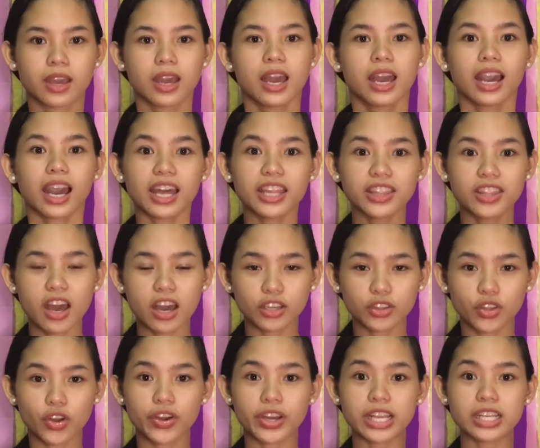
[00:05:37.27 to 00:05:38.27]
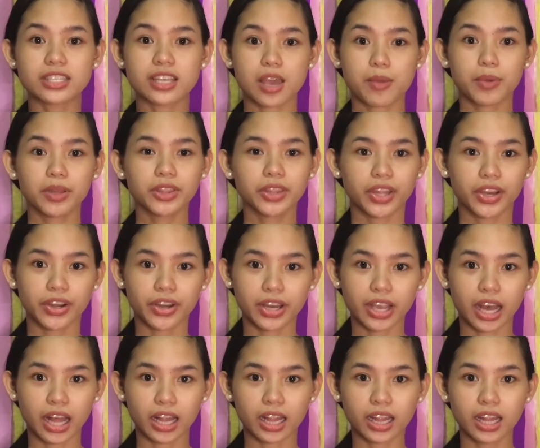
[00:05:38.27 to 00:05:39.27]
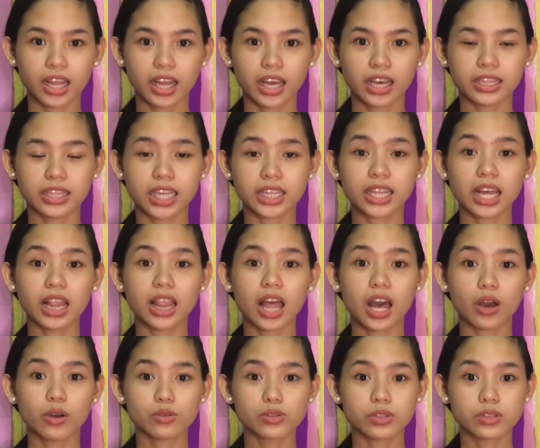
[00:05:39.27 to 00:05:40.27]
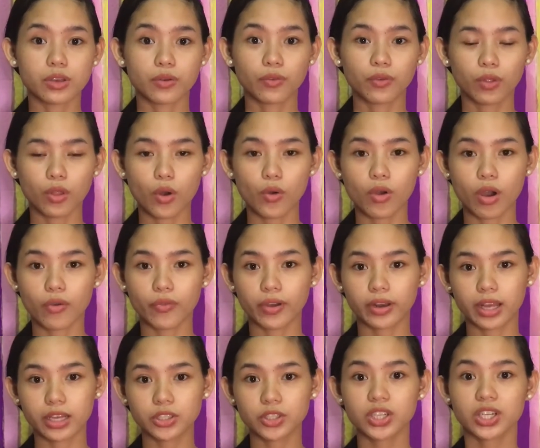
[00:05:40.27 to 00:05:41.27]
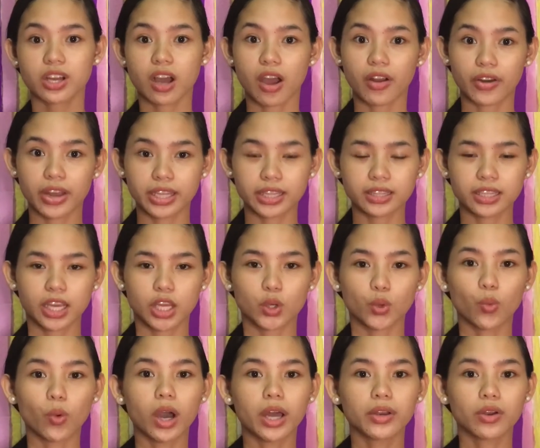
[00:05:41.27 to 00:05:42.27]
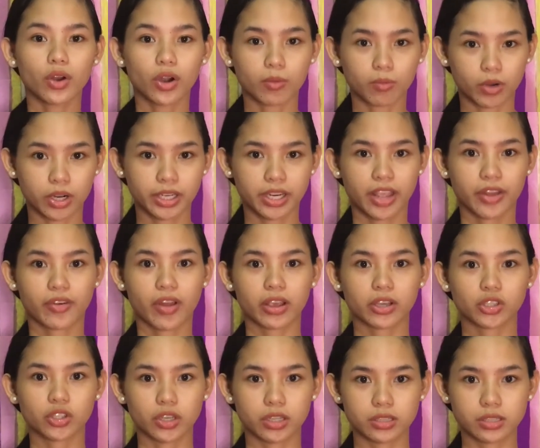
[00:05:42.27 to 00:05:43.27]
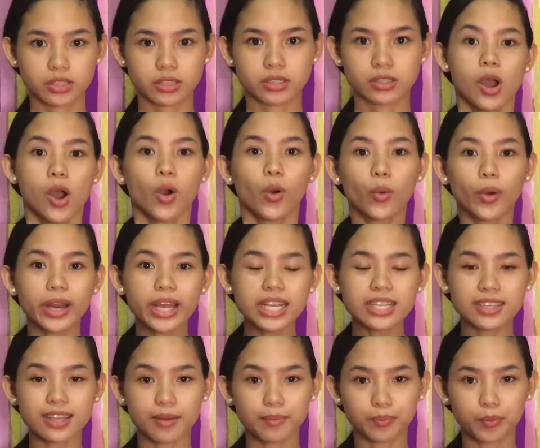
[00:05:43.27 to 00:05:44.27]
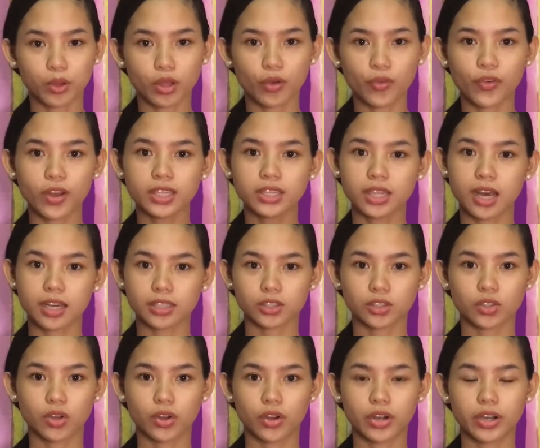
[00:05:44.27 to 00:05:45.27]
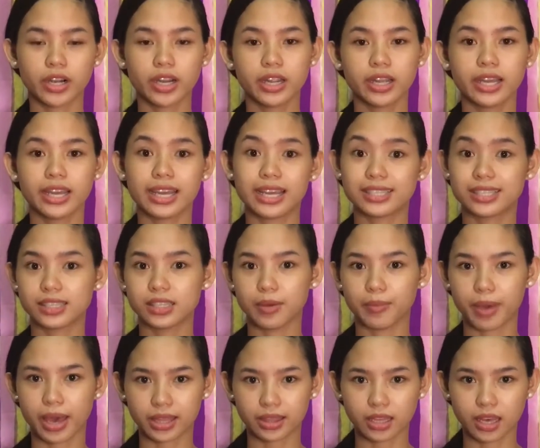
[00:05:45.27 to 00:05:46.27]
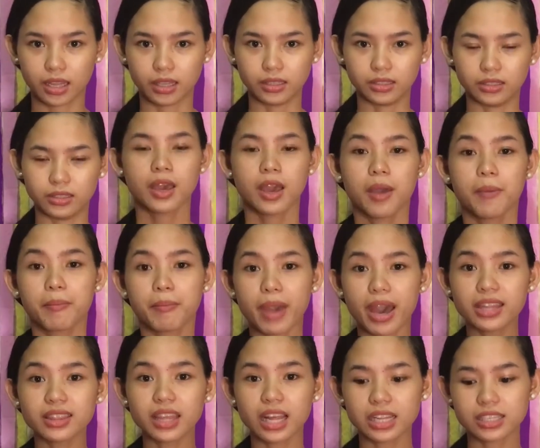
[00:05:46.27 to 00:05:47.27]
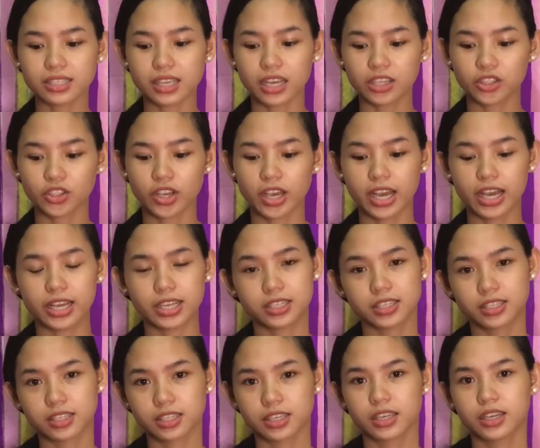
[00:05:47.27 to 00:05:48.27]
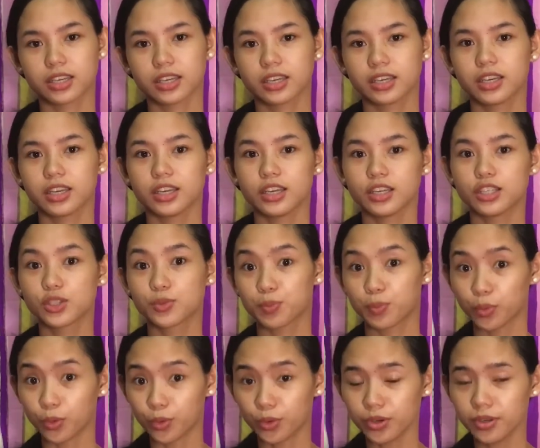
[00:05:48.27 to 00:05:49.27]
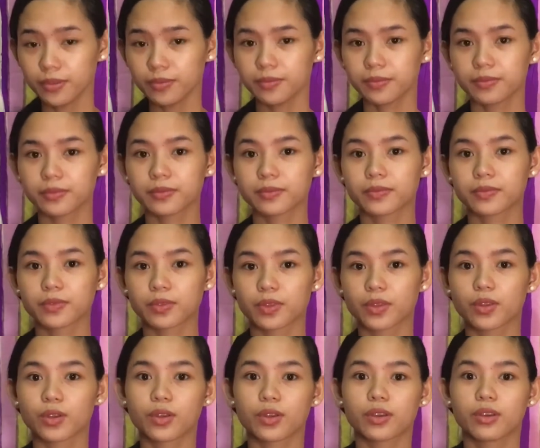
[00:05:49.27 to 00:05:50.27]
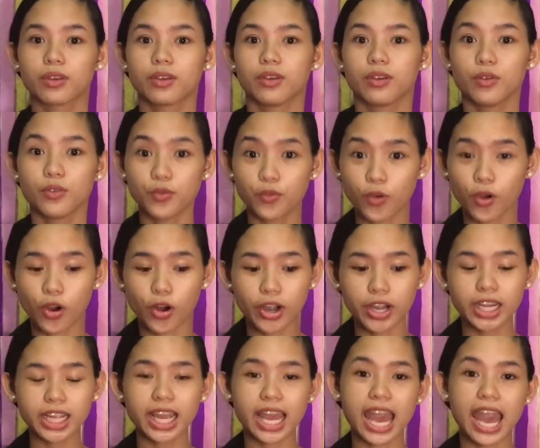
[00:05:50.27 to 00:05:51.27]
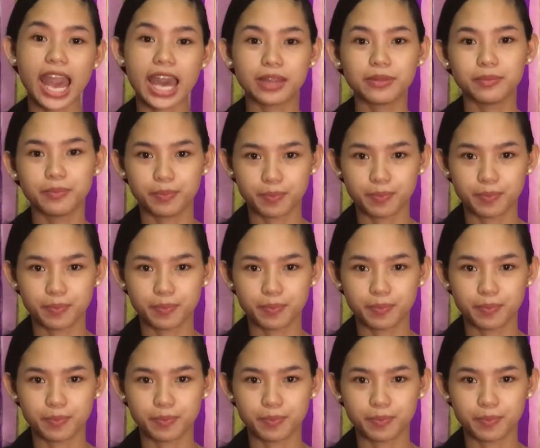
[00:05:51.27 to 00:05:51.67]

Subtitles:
Conductor is a material that allows the flow of electric current in one or more directions. One example of conductor is the metal. Metal such as spoon, fork, and